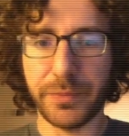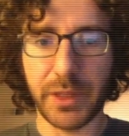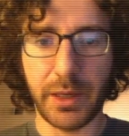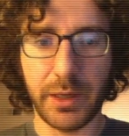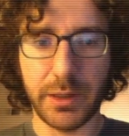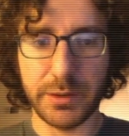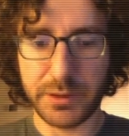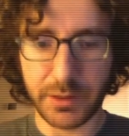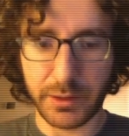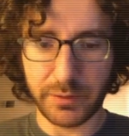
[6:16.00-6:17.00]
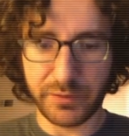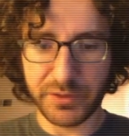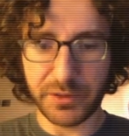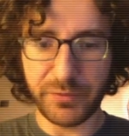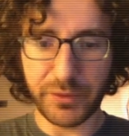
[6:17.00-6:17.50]
And for
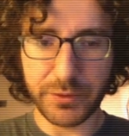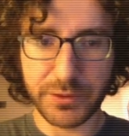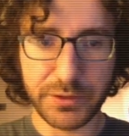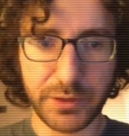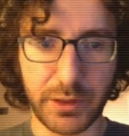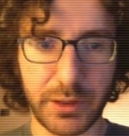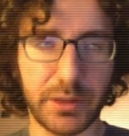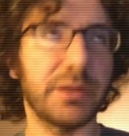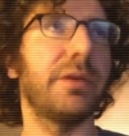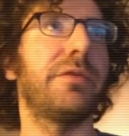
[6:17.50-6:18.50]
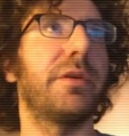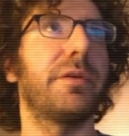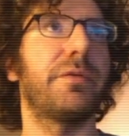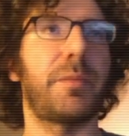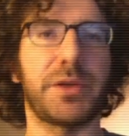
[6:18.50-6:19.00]
some folks, if you're
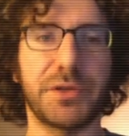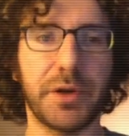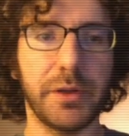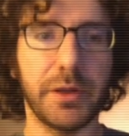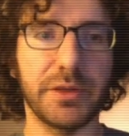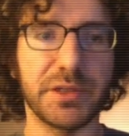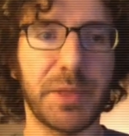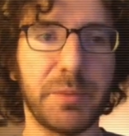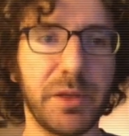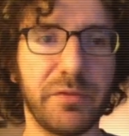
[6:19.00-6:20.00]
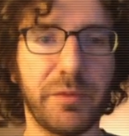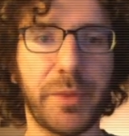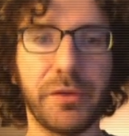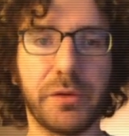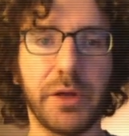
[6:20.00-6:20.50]
from Australia, this may be a
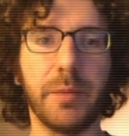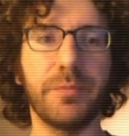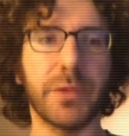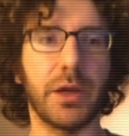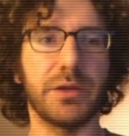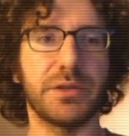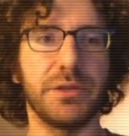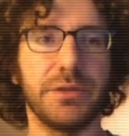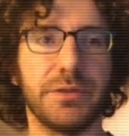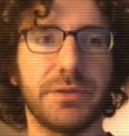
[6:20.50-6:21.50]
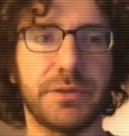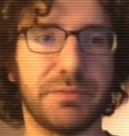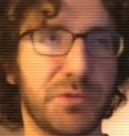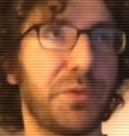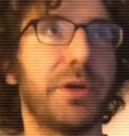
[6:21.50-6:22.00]
familiar name. She's
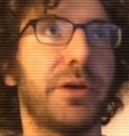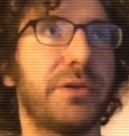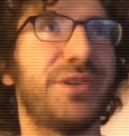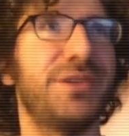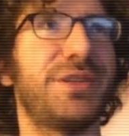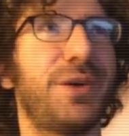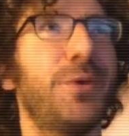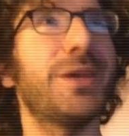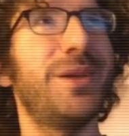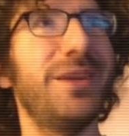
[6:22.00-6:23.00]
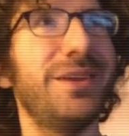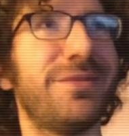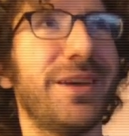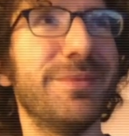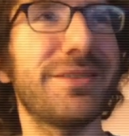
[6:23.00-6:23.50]
Wikipedia
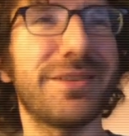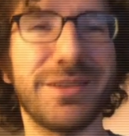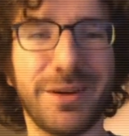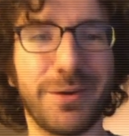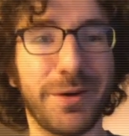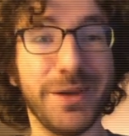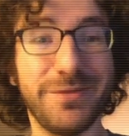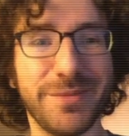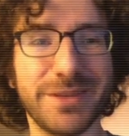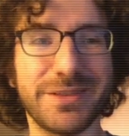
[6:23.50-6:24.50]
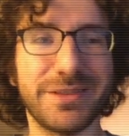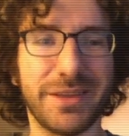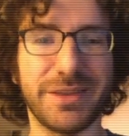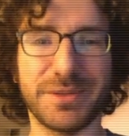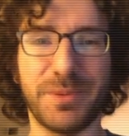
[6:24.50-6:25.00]
famous, or infamous
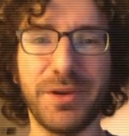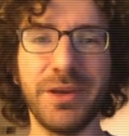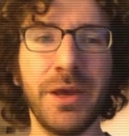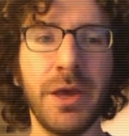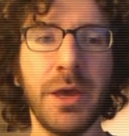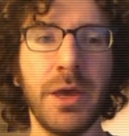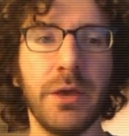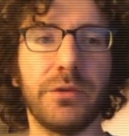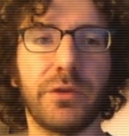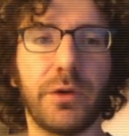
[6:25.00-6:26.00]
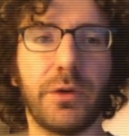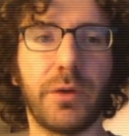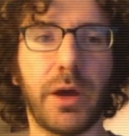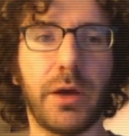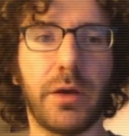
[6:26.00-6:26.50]
at this point. So
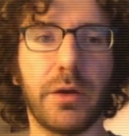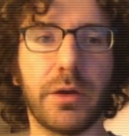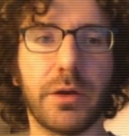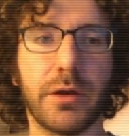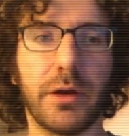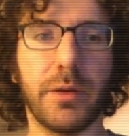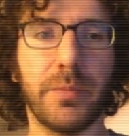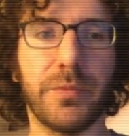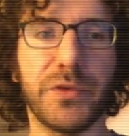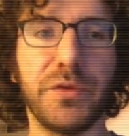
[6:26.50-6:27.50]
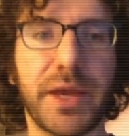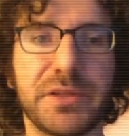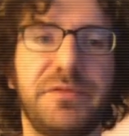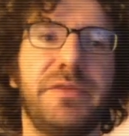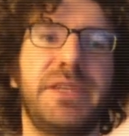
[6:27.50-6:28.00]
her
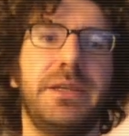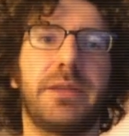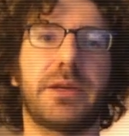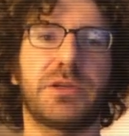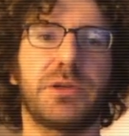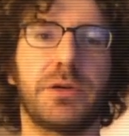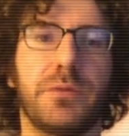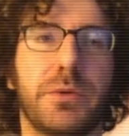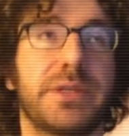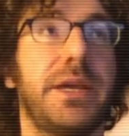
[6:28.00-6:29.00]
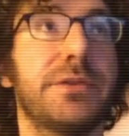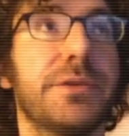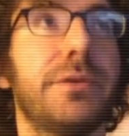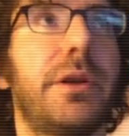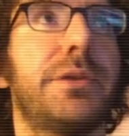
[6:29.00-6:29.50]
2015 lecture was
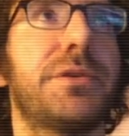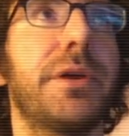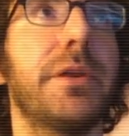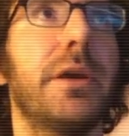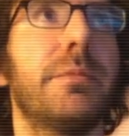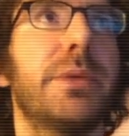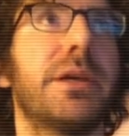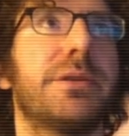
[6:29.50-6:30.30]
canceled in Australia because